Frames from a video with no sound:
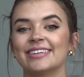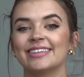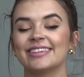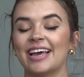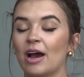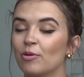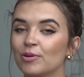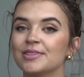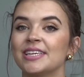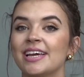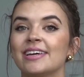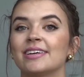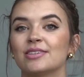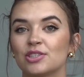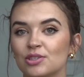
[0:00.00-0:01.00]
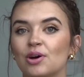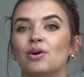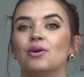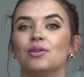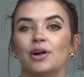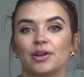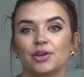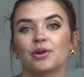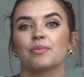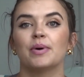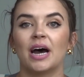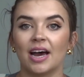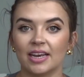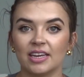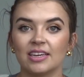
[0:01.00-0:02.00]
that will take its toll on your
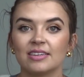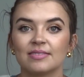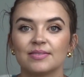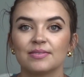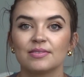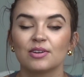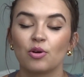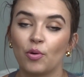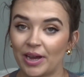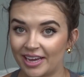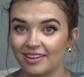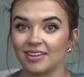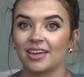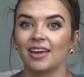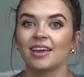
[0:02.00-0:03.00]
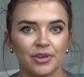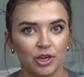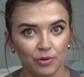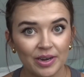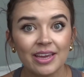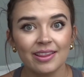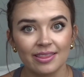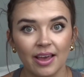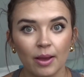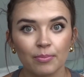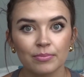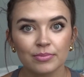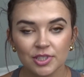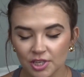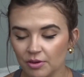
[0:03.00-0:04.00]
body quickly. You need
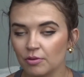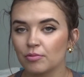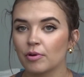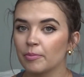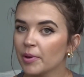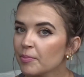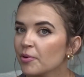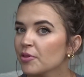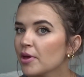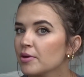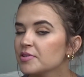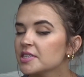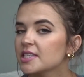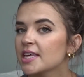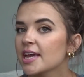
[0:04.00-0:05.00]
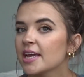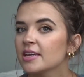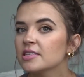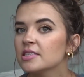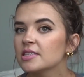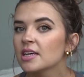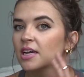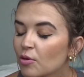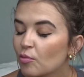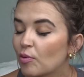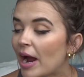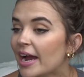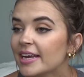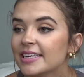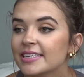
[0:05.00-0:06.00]
them. So remember those things,
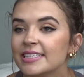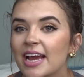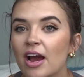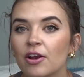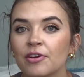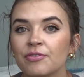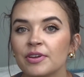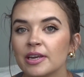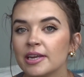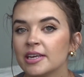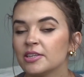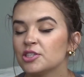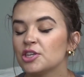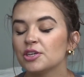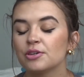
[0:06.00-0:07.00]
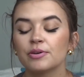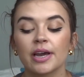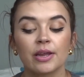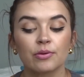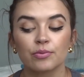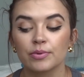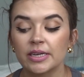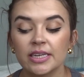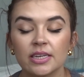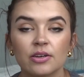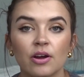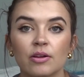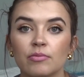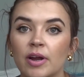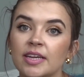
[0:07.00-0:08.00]
write it down if you need to, and read it
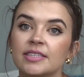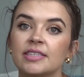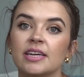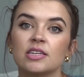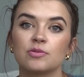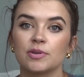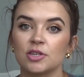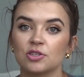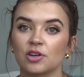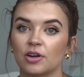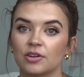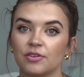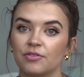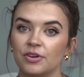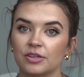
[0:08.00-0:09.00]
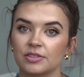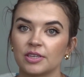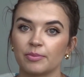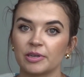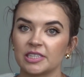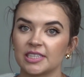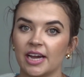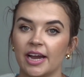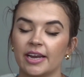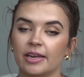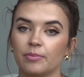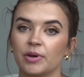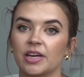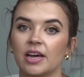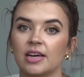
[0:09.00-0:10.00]
on rest days when you start to feel some anxiety,
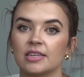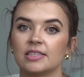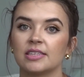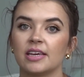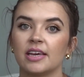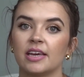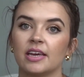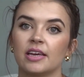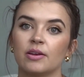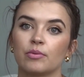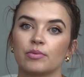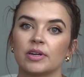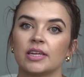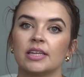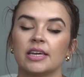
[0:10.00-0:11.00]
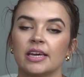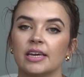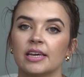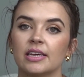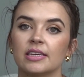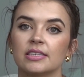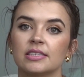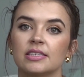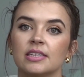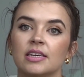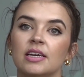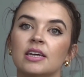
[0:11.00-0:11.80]
because it really is